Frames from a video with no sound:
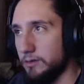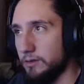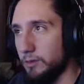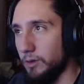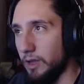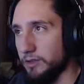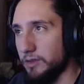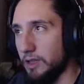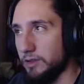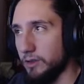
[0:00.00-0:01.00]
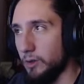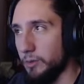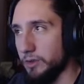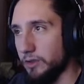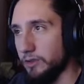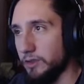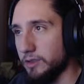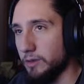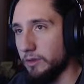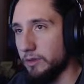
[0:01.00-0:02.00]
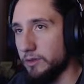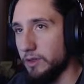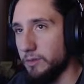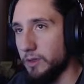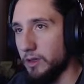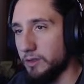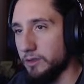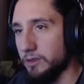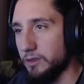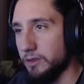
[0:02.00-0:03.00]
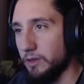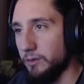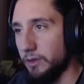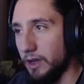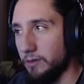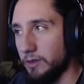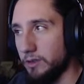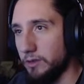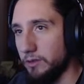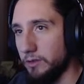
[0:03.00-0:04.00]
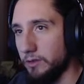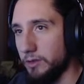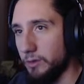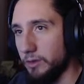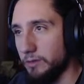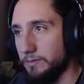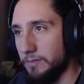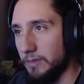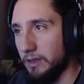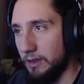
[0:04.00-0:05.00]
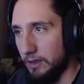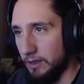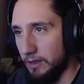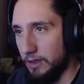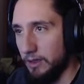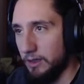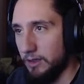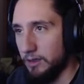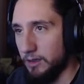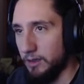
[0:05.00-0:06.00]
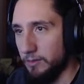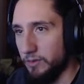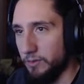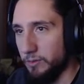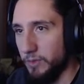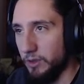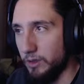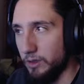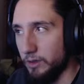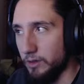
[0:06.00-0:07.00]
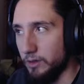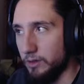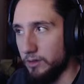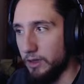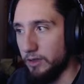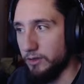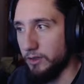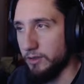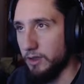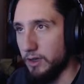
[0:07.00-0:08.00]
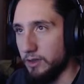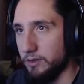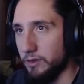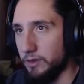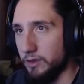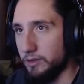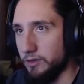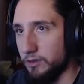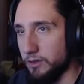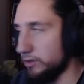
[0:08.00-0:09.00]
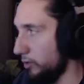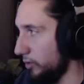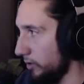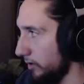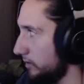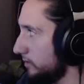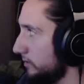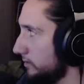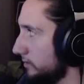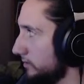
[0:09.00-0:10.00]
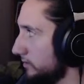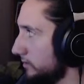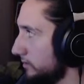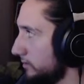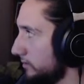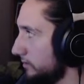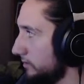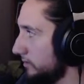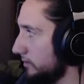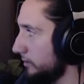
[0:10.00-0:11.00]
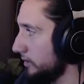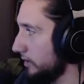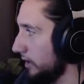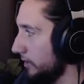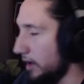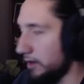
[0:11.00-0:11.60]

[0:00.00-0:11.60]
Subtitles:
well, that's the null position. That's not really the same thing because it's definitely gonna have a collision to it. The familiar, yeah, it just gets that. So I think it's just the sword, which I thought he